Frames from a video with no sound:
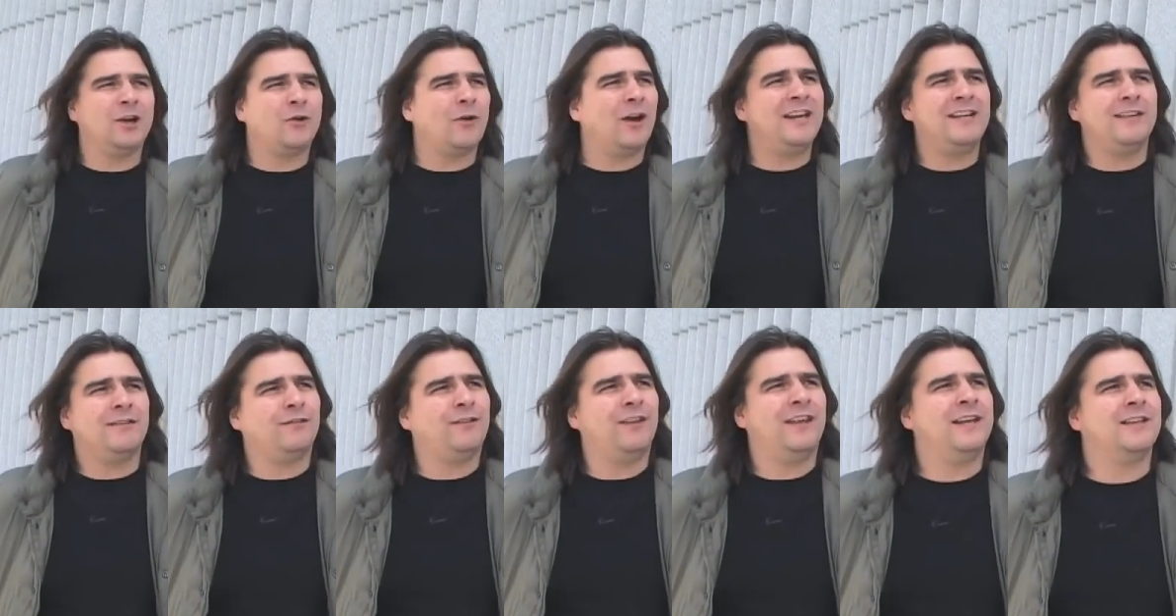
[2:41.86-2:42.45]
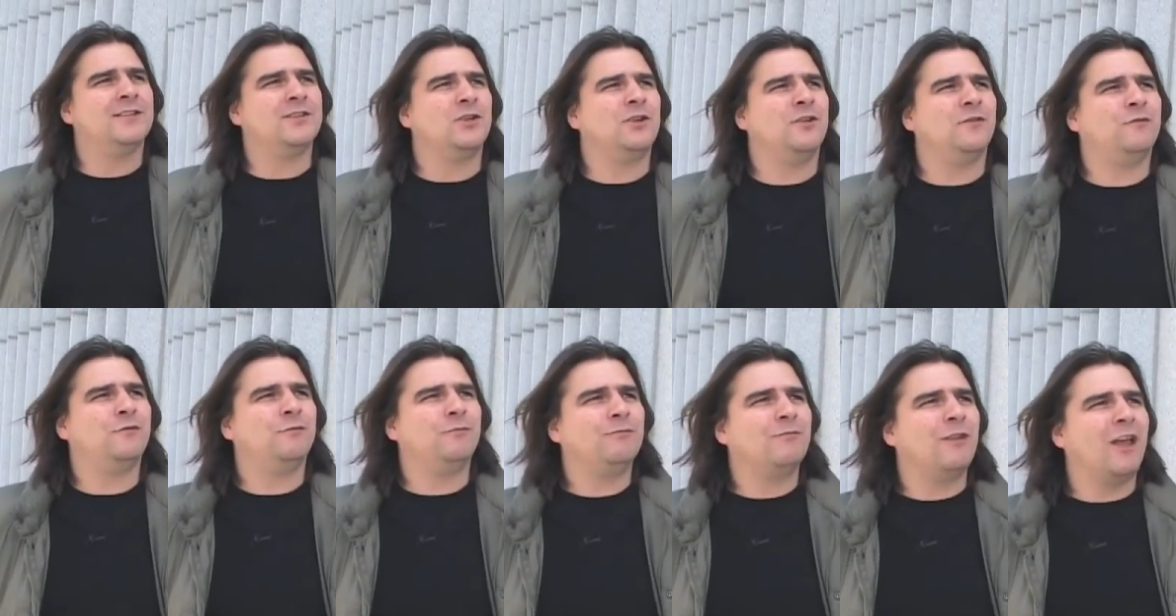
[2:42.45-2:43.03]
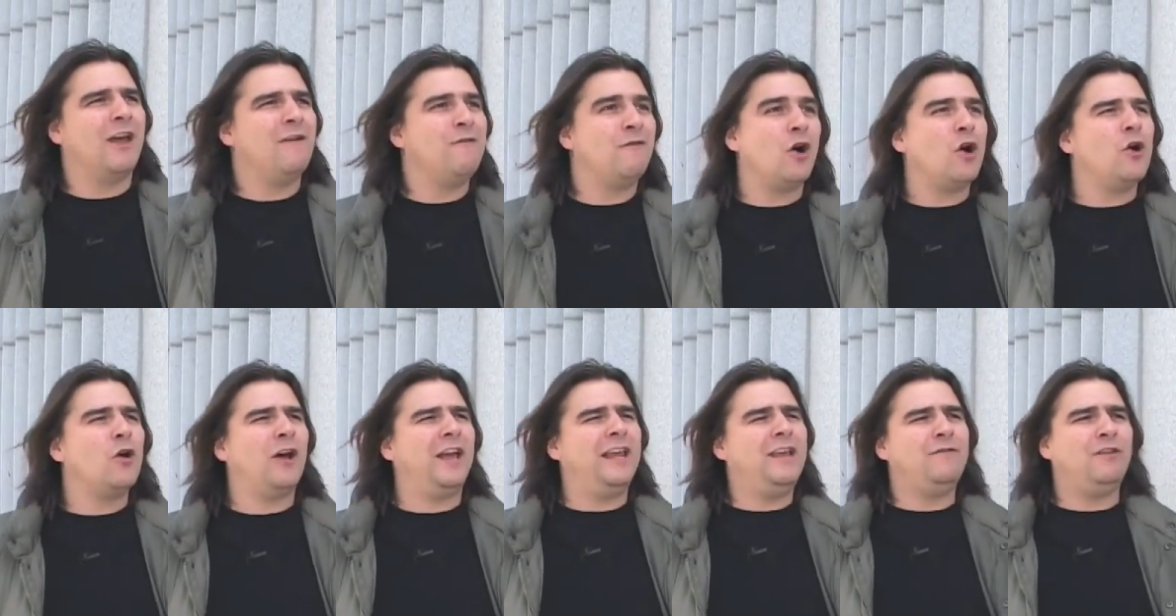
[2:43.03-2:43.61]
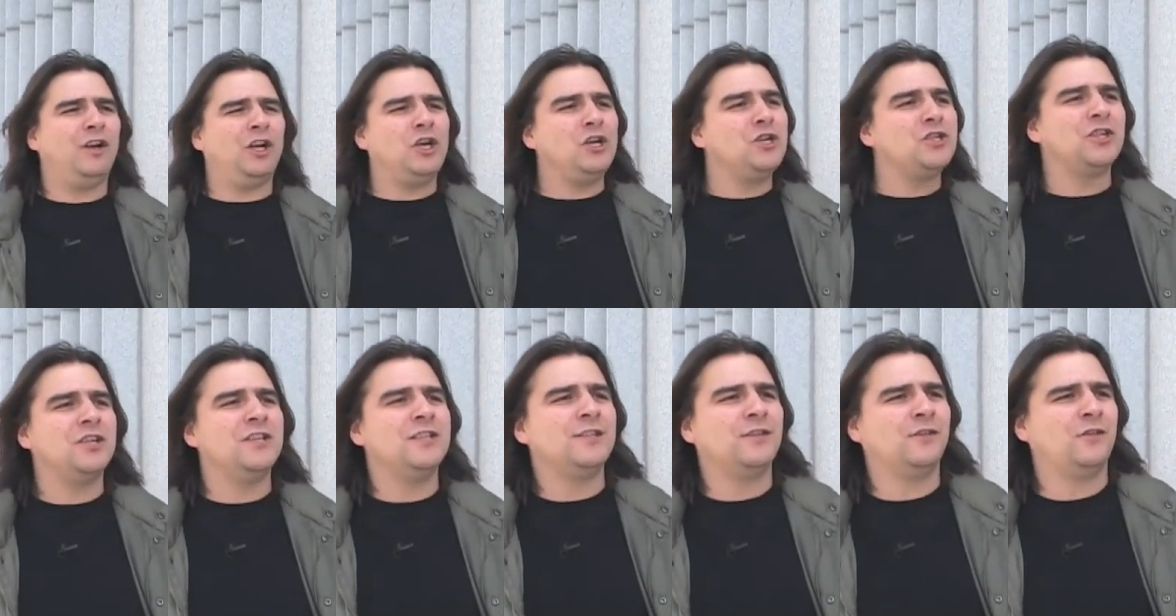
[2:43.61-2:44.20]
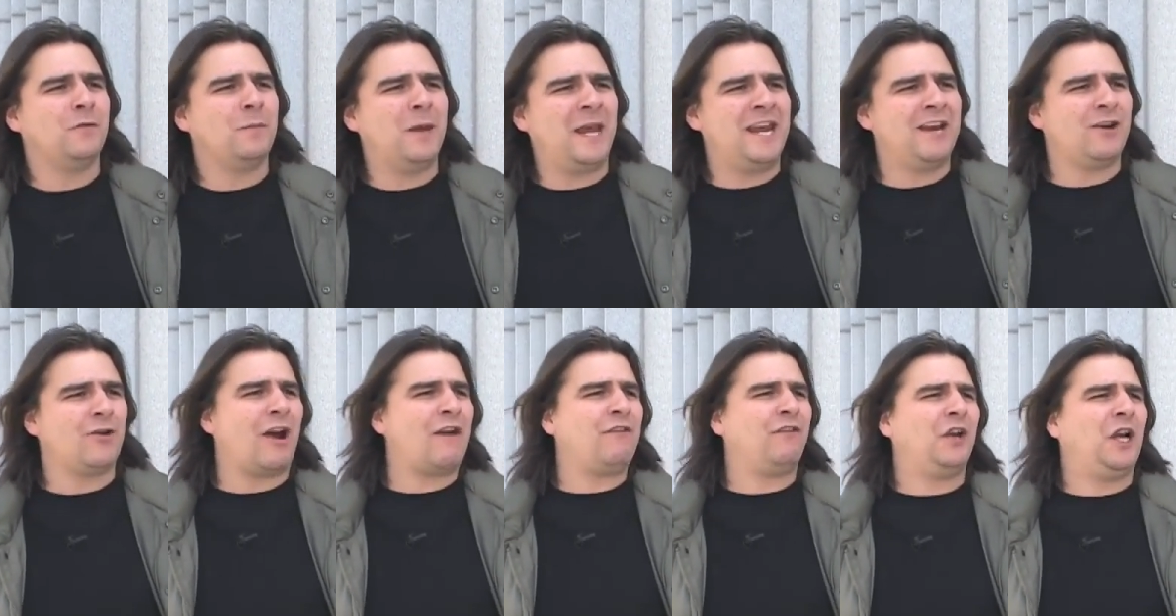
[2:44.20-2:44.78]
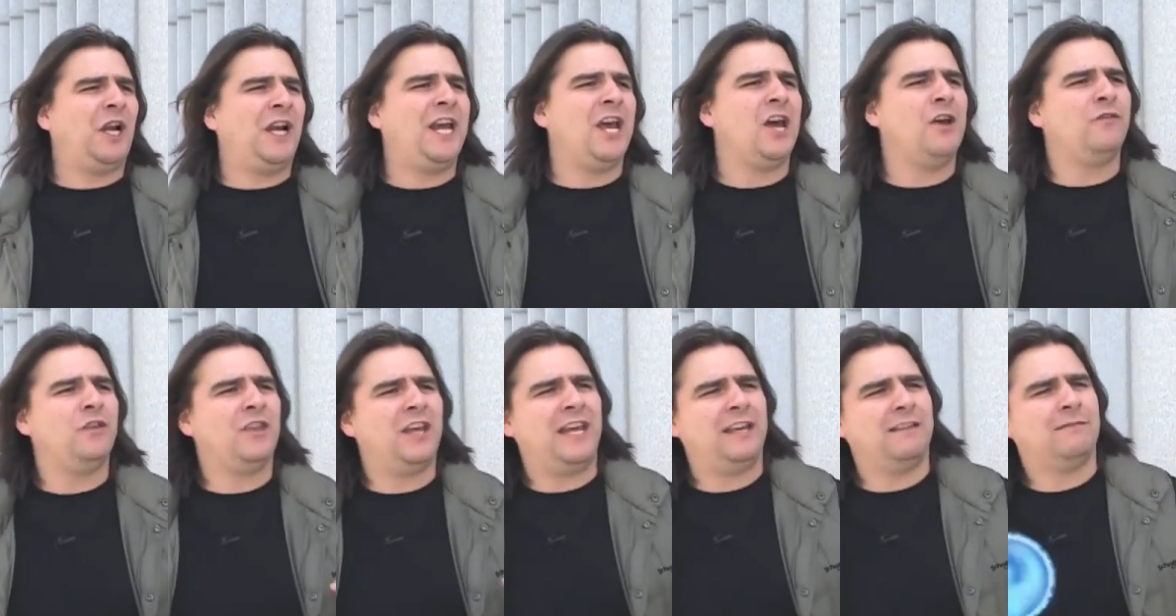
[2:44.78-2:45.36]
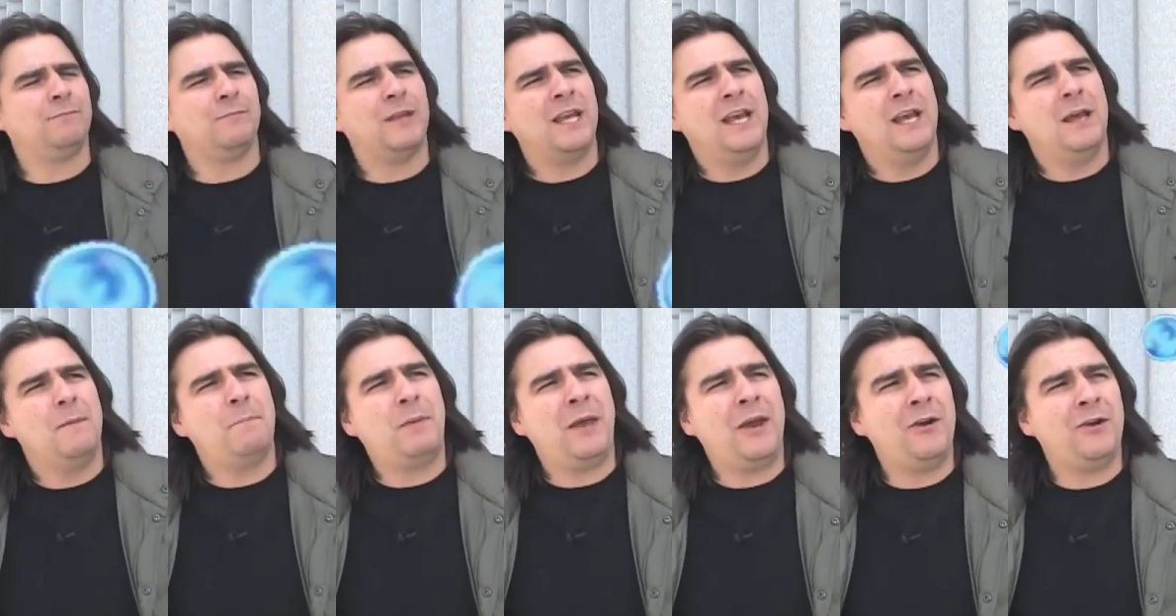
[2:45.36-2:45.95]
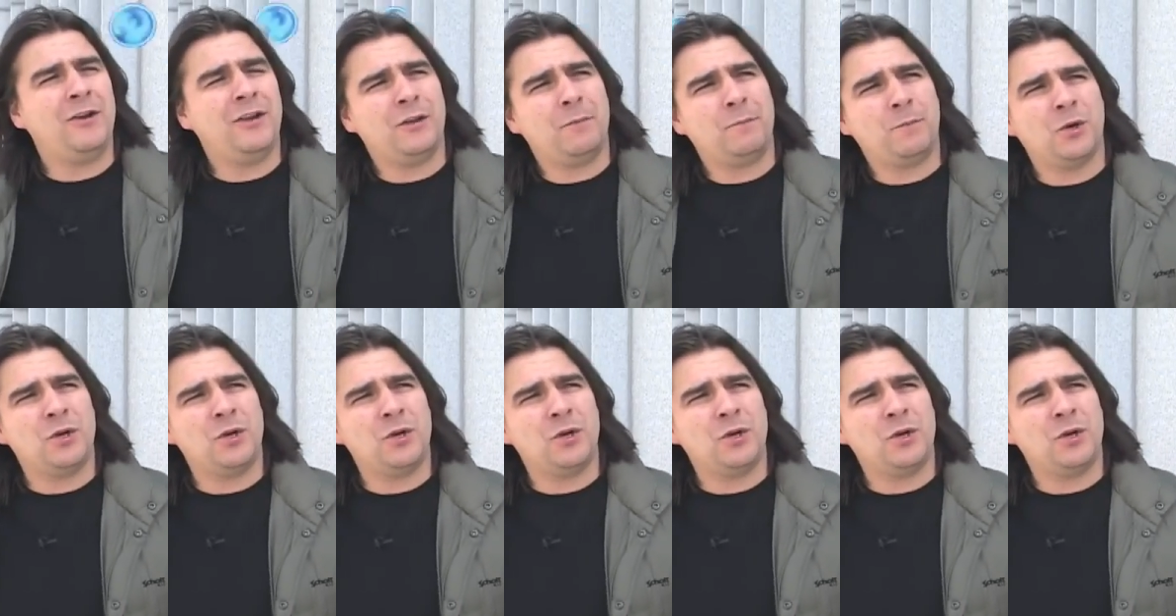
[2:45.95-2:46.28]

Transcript: great things, sort of evolutions for me graphically over the period of the